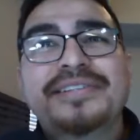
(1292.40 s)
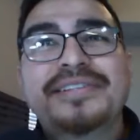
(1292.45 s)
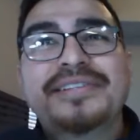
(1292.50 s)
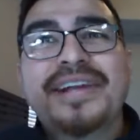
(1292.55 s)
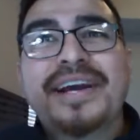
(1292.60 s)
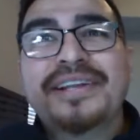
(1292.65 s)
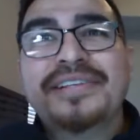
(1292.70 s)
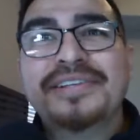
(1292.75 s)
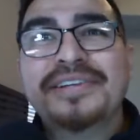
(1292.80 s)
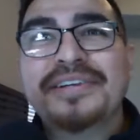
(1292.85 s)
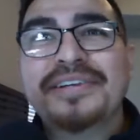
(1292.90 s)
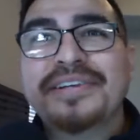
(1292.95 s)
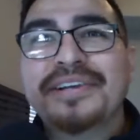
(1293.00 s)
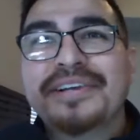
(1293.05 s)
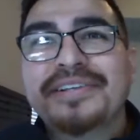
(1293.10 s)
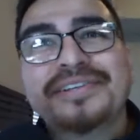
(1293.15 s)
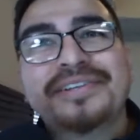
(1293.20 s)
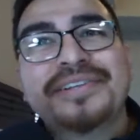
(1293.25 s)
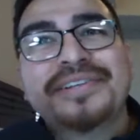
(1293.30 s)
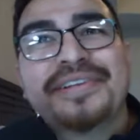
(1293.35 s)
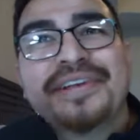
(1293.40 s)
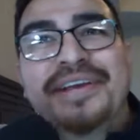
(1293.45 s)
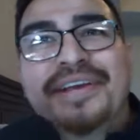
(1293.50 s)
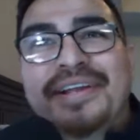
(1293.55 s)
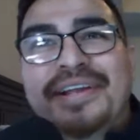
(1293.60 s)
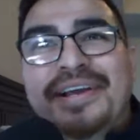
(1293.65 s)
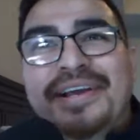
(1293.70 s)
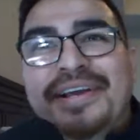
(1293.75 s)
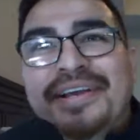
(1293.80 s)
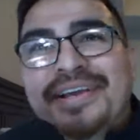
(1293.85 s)
not to
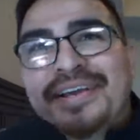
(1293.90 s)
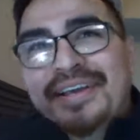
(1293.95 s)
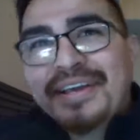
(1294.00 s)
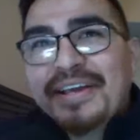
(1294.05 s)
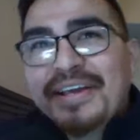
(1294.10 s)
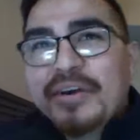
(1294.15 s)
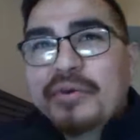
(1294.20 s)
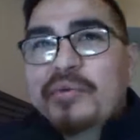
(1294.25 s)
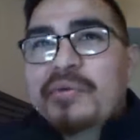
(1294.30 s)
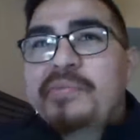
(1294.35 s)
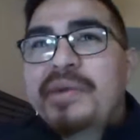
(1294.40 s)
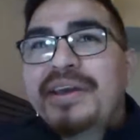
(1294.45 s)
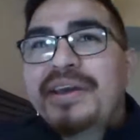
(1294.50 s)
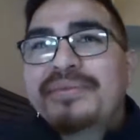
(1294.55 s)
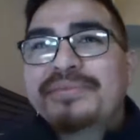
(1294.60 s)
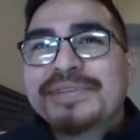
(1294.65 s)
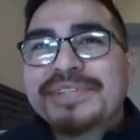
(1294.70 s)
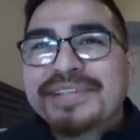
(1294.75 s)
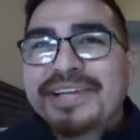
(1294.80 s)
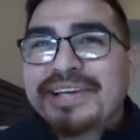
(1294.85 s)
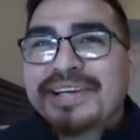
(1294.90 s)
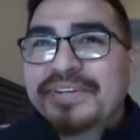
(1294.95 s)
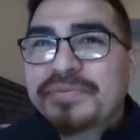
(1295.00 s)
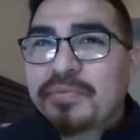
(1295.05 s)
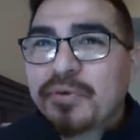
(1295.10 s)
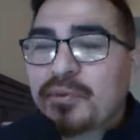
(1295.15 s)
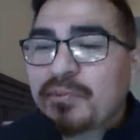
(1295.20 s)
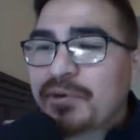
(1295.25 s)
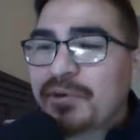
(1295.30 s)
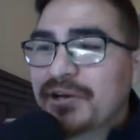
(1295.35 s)
like we make mistakes,
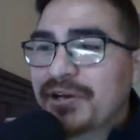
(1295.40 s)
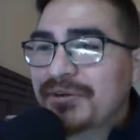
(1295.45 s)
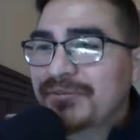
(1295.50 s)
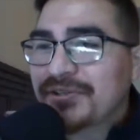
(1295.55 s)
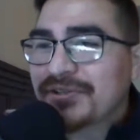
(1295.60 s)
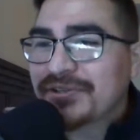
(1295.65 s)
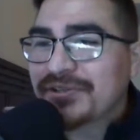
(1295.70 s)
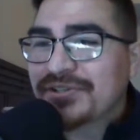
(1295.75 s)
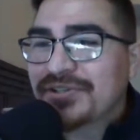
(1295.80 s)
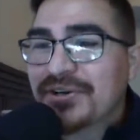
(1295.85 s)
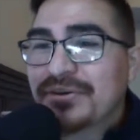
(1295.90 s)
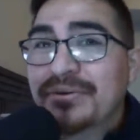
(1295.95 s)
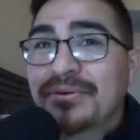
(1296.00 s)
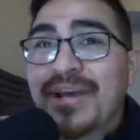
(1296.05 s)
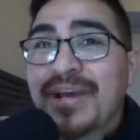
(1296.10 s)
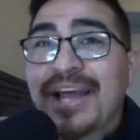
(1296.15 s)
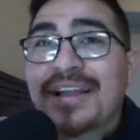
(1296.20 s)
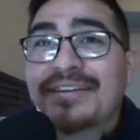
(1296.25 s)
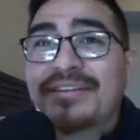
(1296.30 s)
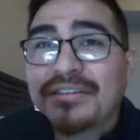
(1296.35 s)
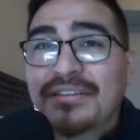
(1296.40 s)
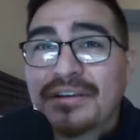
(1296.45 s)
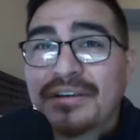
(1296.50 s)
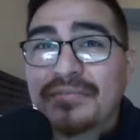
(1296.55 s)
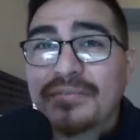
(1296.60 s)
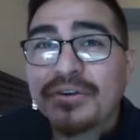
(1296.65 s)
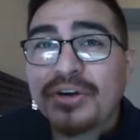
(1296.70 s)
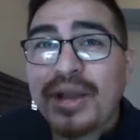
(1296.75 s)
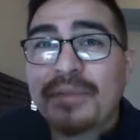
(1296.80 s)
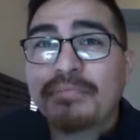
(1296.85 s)
bro, but come to the show and
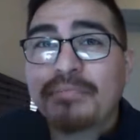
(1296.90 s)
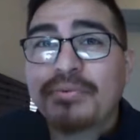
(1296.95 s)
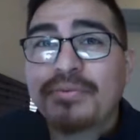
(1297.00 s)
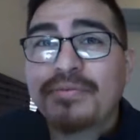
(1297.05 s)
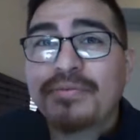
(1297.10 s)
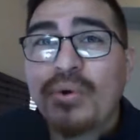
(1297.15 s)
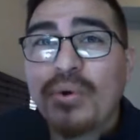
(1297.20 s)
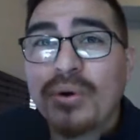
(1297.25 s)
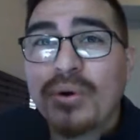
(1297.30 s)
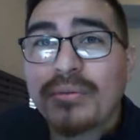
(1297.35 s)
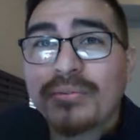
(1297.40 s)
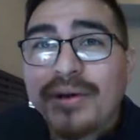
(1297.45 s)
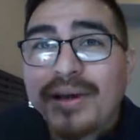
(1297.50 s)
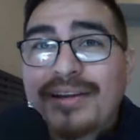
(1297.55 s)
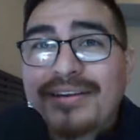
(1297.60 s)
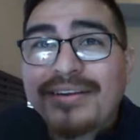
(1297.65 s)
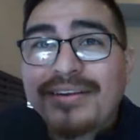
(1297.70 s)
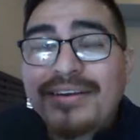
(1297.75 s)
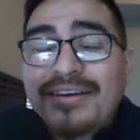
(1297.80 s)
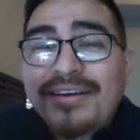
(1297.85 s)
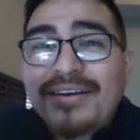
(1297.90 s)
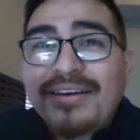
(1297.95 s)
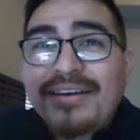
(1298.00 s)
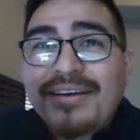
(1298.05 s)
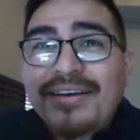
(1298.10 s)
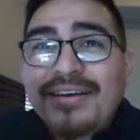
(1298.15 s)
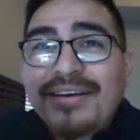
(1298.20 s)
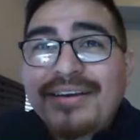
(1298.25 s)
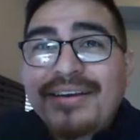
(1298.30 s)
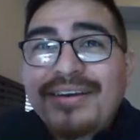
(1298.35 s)
deliver and perform and
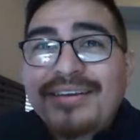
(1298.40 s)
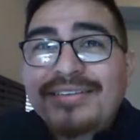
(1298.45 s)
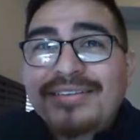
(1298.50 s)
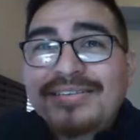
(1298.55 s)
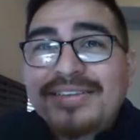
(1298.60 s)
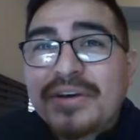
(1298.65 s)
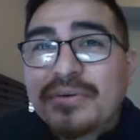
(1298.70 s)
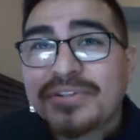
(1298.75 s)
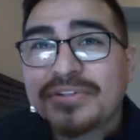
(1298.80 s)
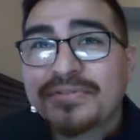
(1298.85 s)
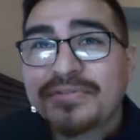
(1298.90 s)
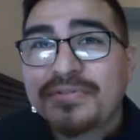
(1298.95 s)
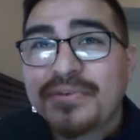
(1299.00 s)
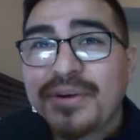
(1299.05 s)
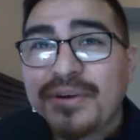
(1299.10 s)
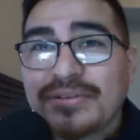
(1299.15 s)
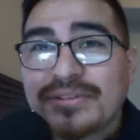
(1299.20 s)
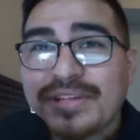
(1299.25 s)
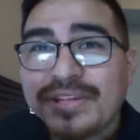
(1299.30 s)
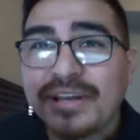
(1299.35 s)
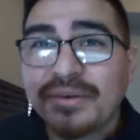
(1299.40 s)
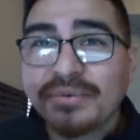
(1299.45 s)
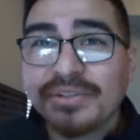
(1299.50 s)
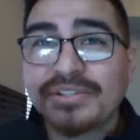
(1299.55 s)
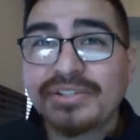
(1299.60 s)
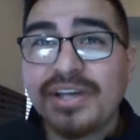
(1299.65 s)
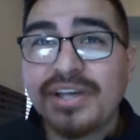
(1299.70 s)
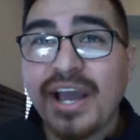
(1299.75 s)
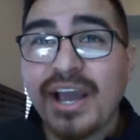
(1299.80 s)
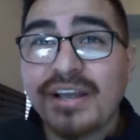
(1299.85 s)
say what you feel. Say it with
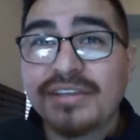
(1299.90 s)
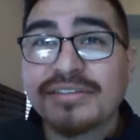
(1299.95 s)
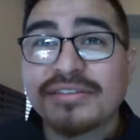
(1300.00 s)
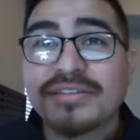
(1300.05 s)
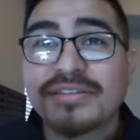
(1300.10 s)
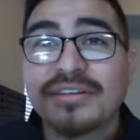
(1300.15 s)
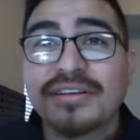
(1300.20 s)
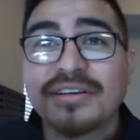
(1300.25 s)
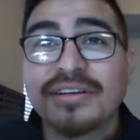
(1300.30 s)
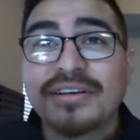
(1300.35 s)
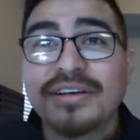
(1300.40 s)
your chest.